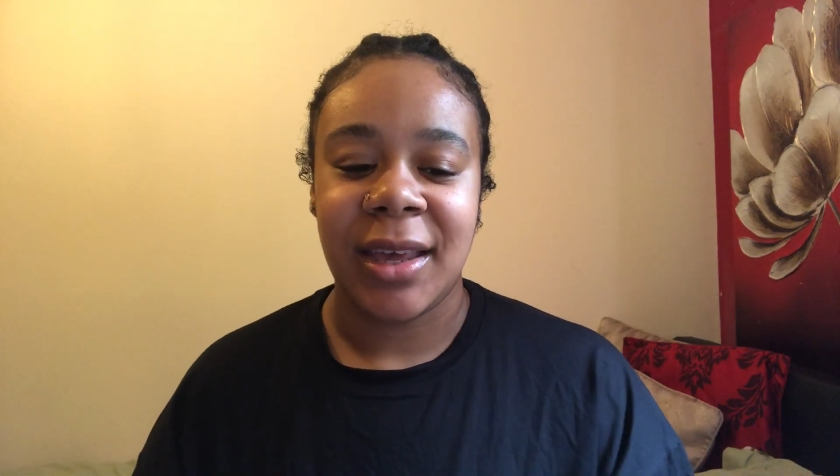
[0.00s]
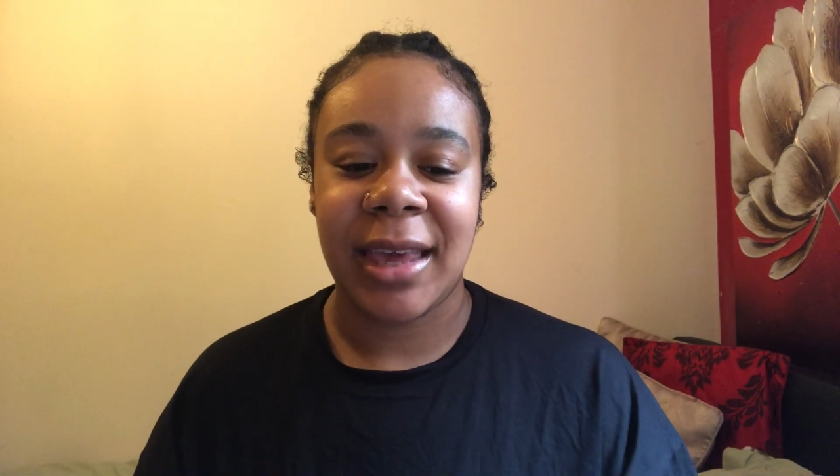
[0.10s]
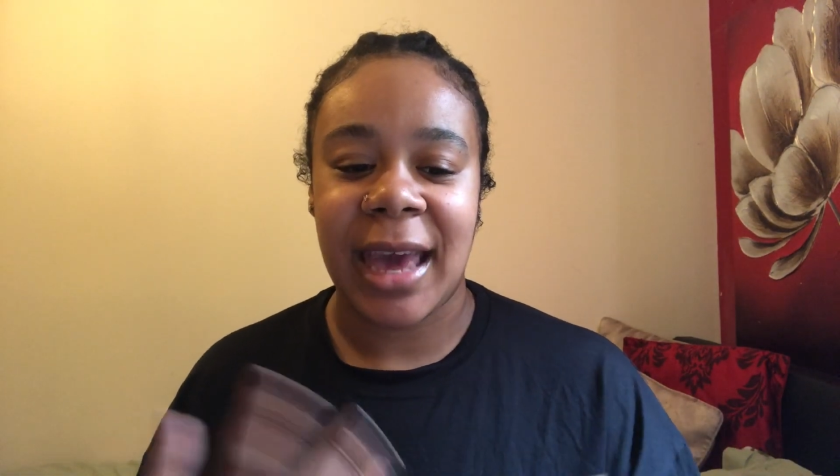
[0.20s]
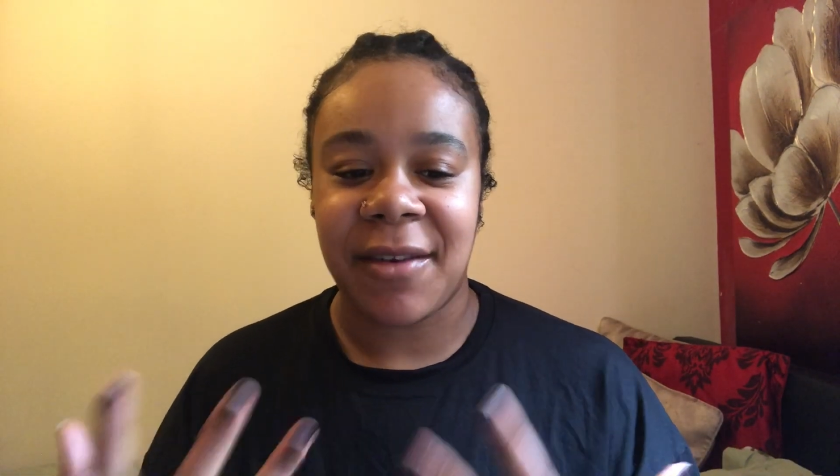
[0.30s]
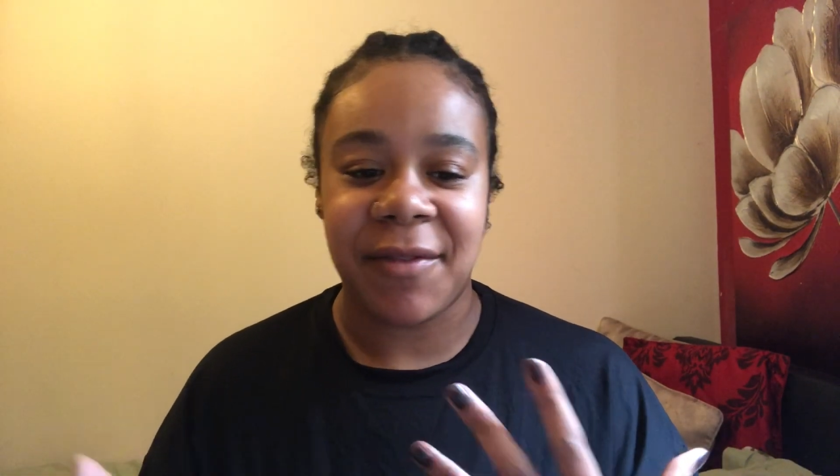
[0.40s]

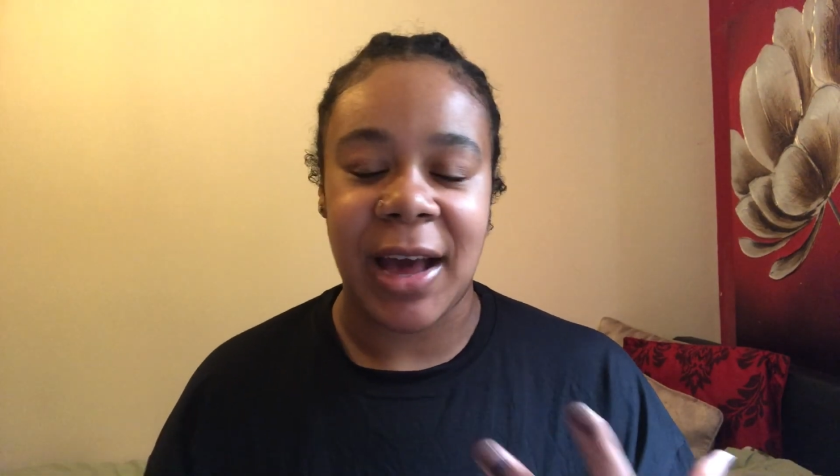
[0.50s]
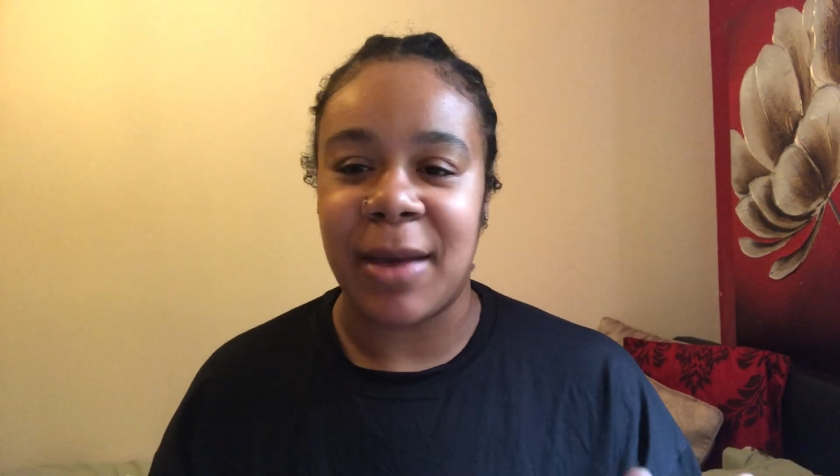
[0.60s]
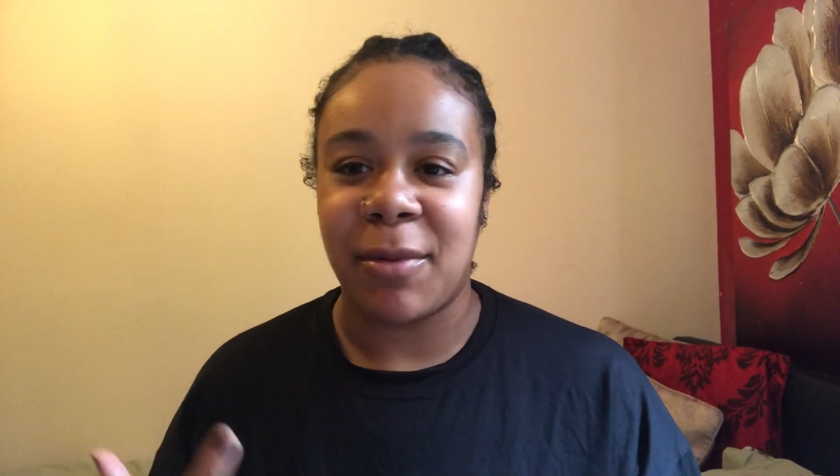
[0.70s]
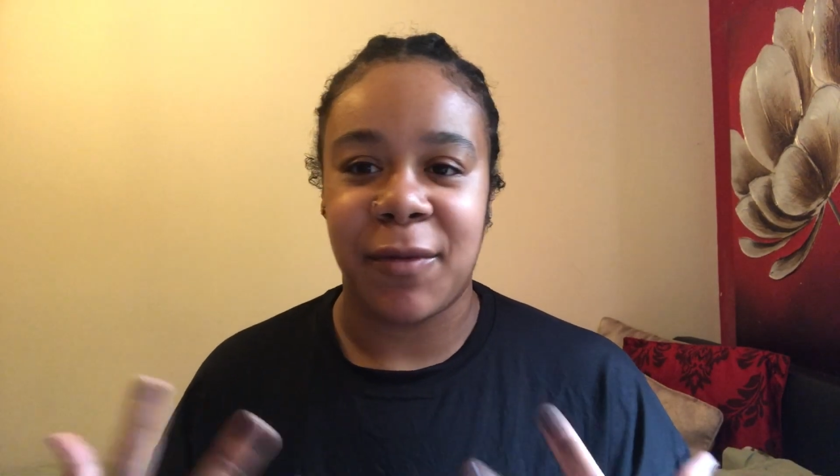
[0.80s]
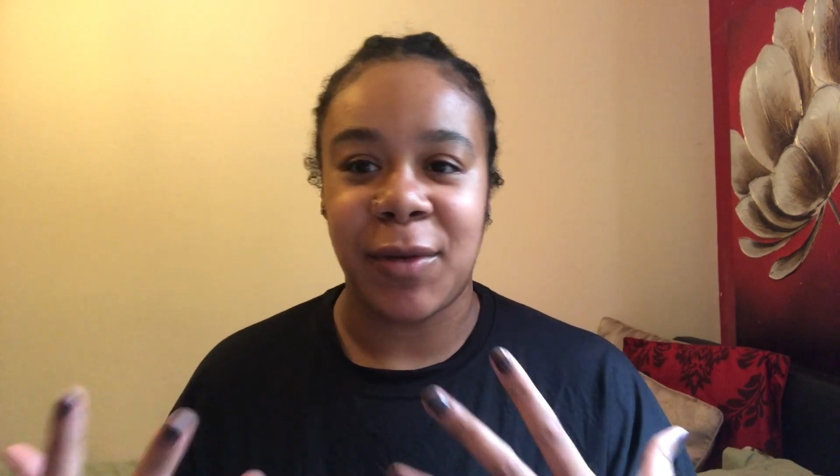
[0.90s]
get a
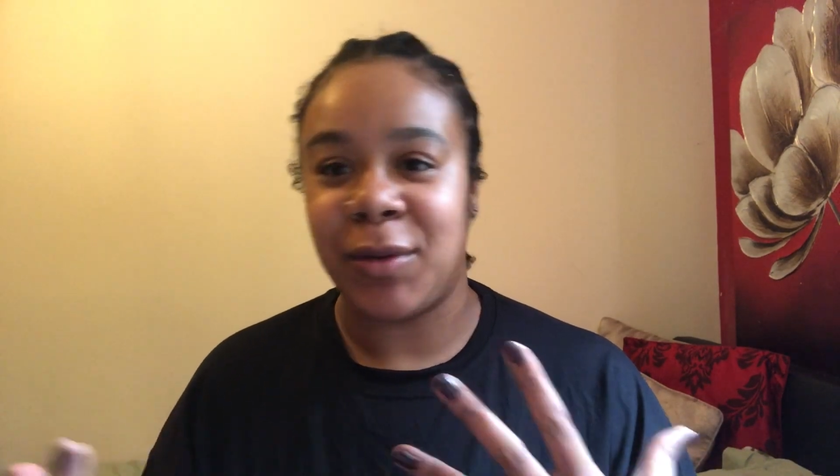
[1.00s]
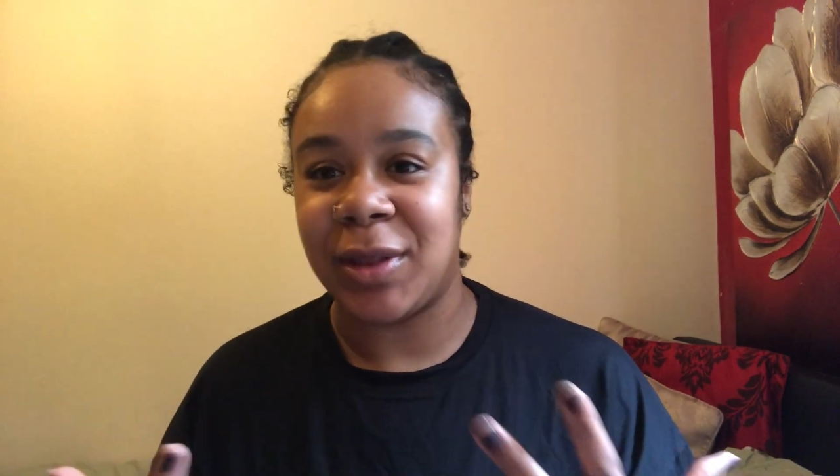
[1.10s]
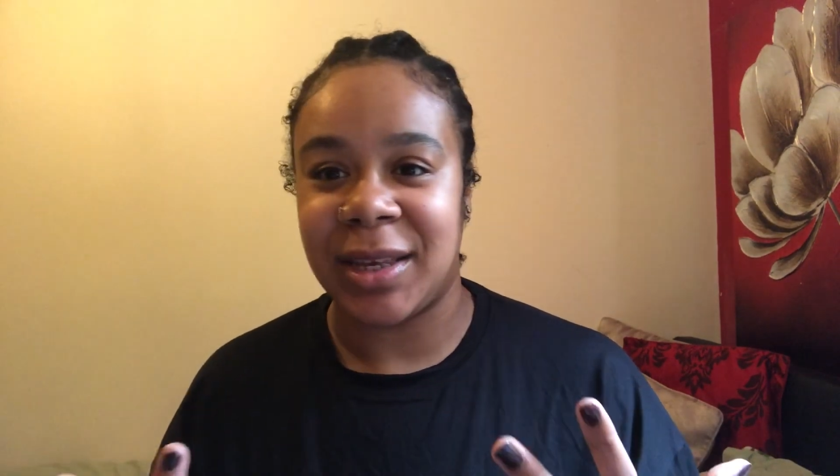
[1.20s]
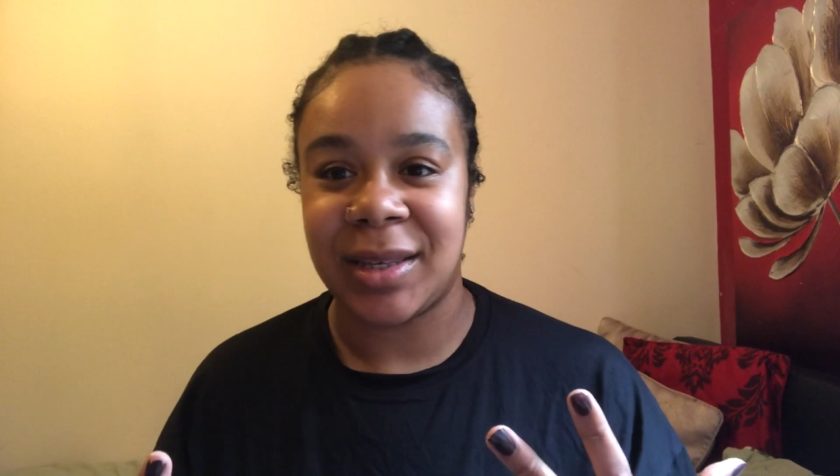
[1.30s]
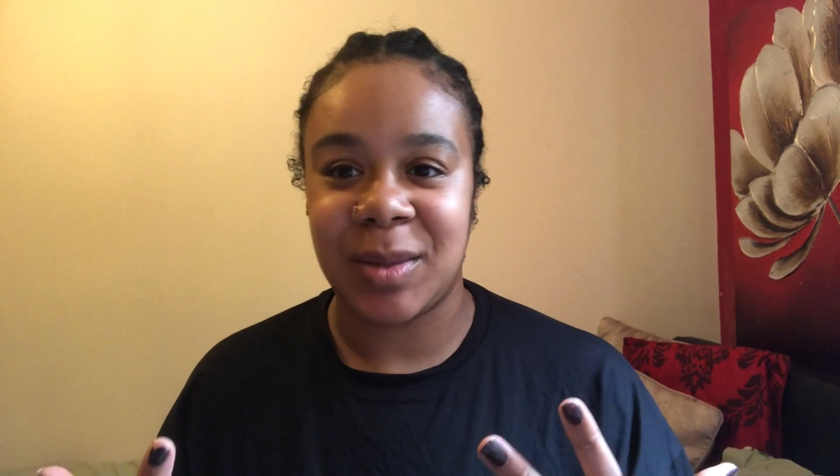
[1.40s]
vibe of who
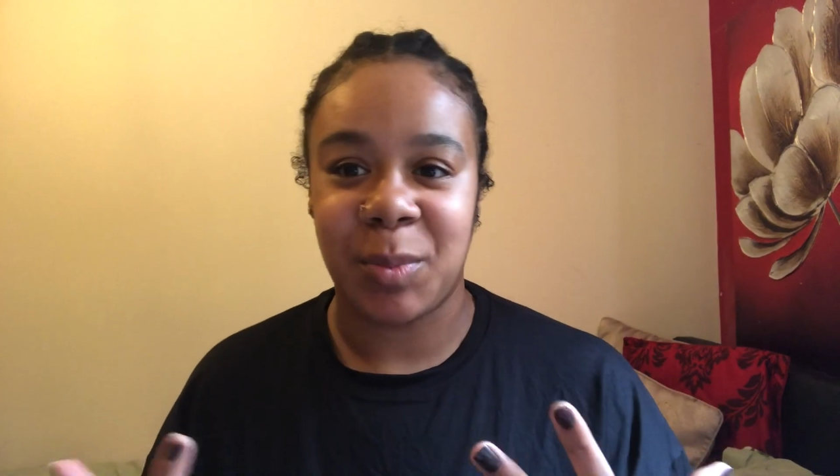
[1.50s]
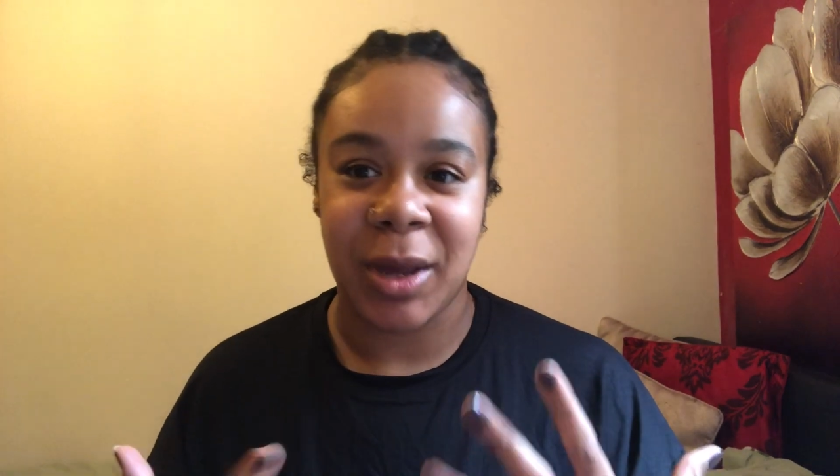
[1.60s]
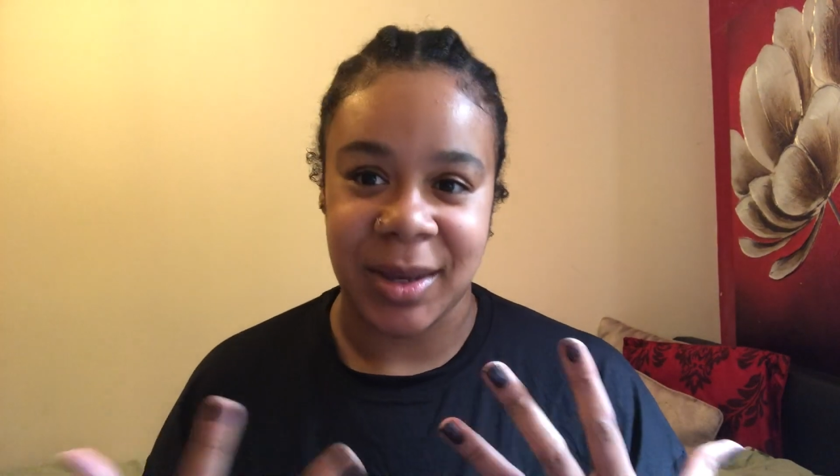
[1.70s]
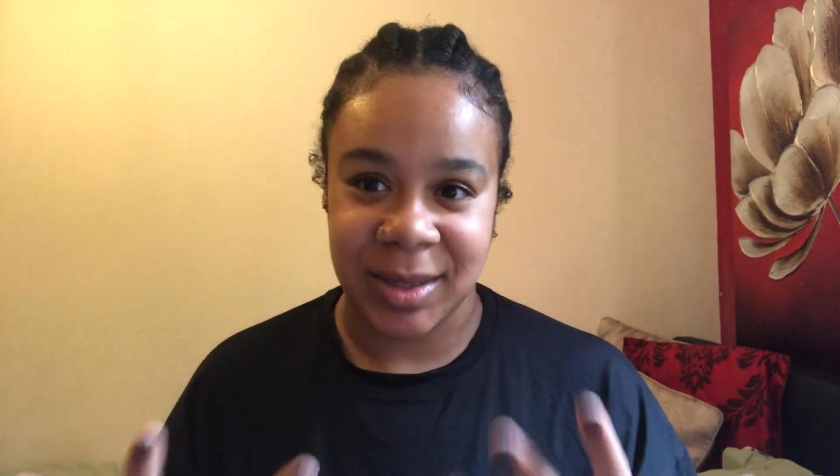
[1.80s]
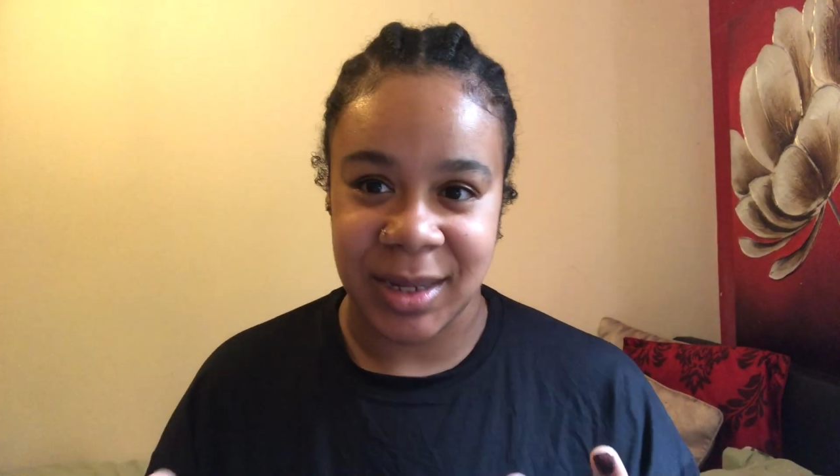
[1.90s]
this
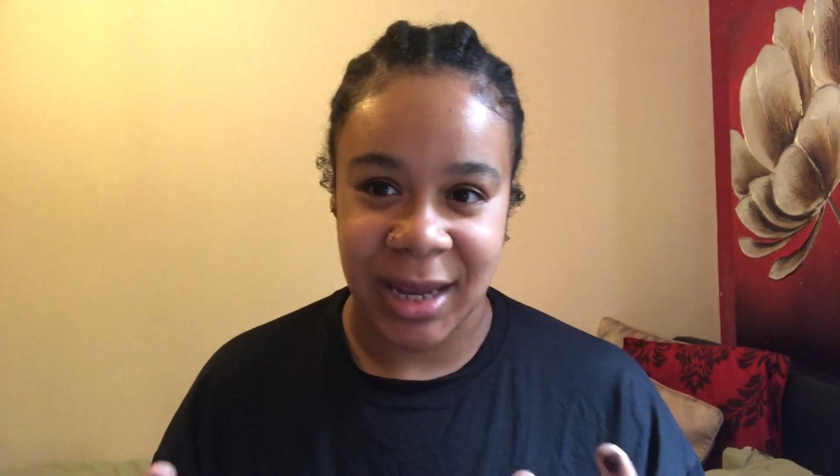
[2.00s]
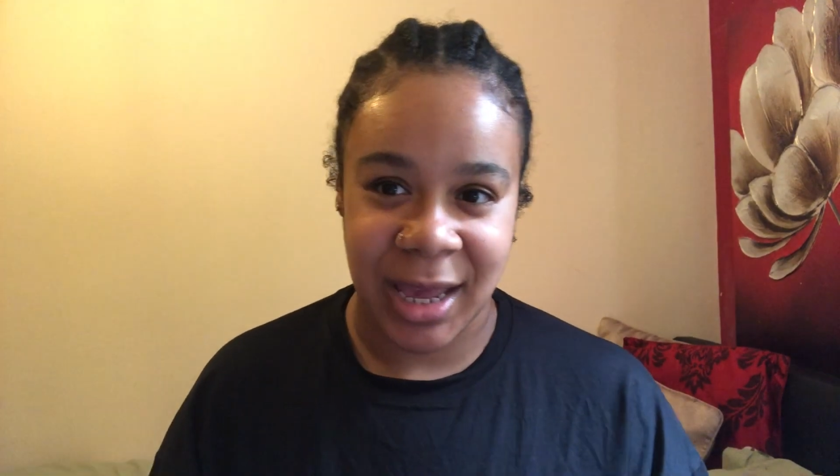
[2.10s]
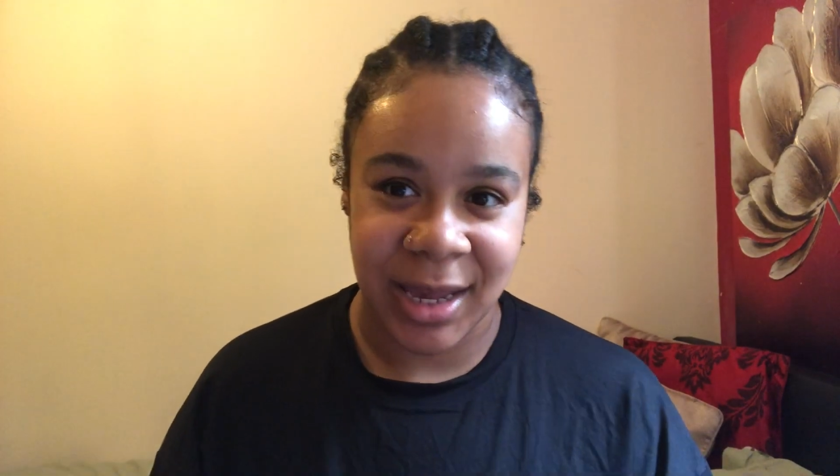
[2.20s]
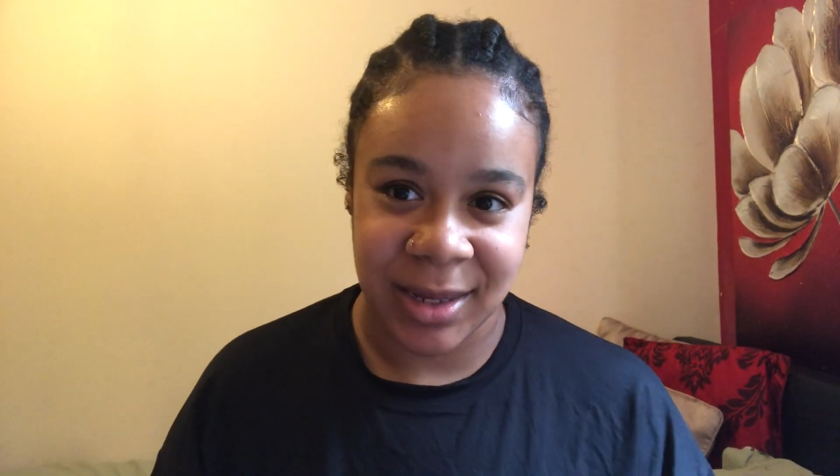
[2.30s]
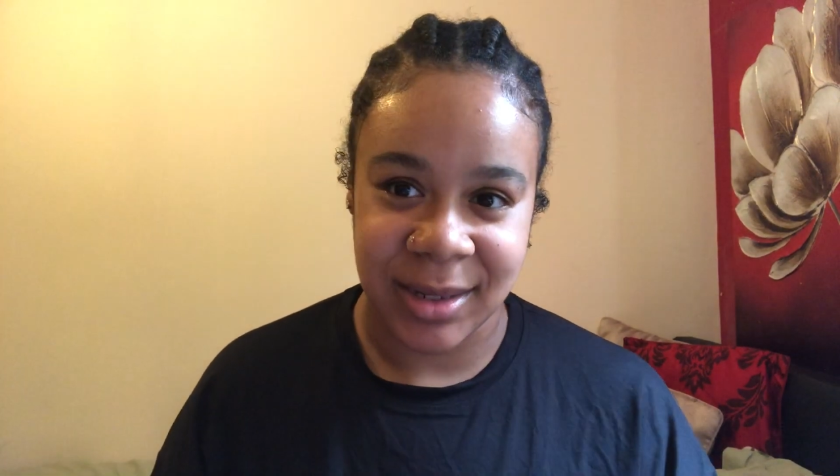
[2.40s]
person
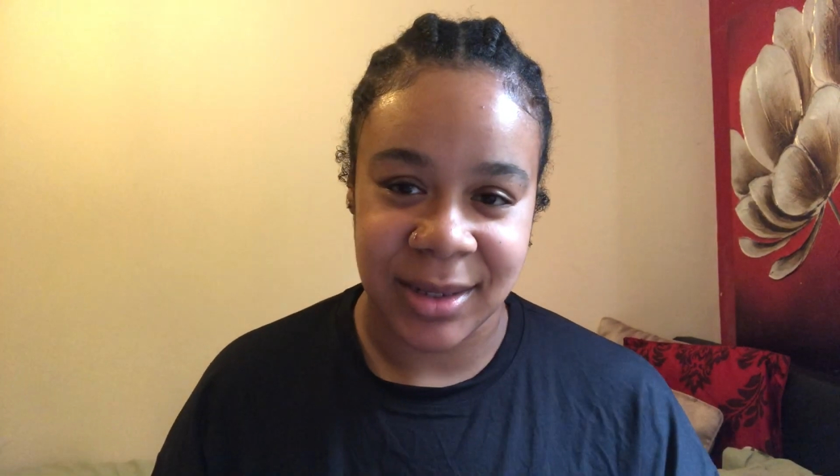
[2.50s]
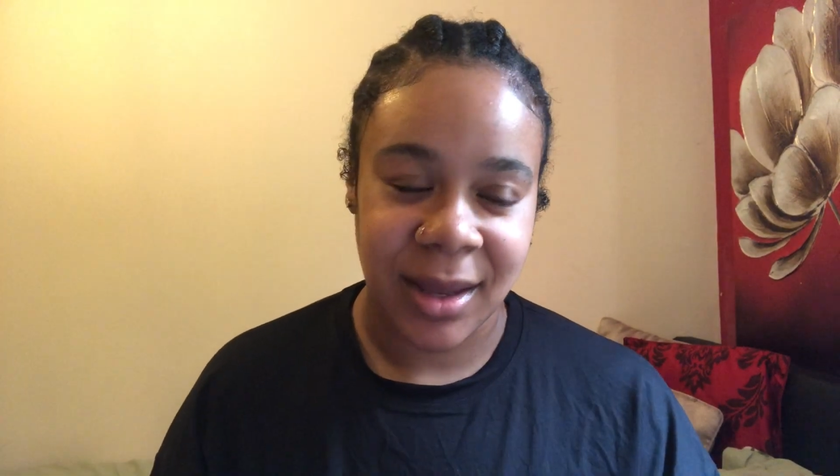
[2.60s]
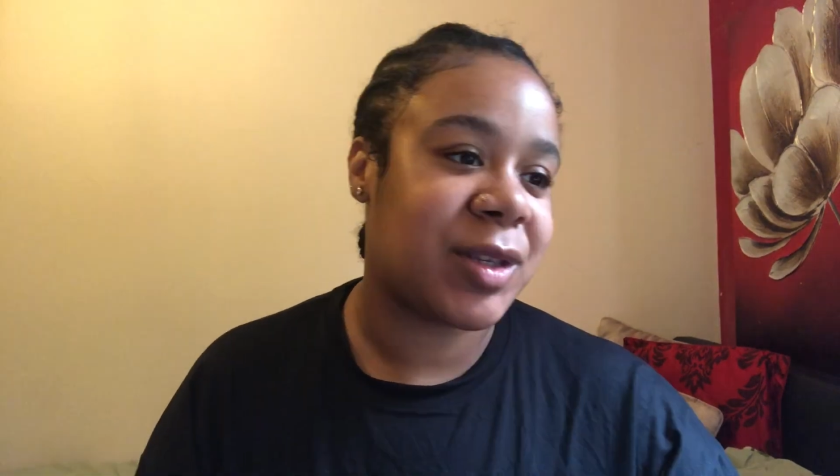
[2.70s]
is.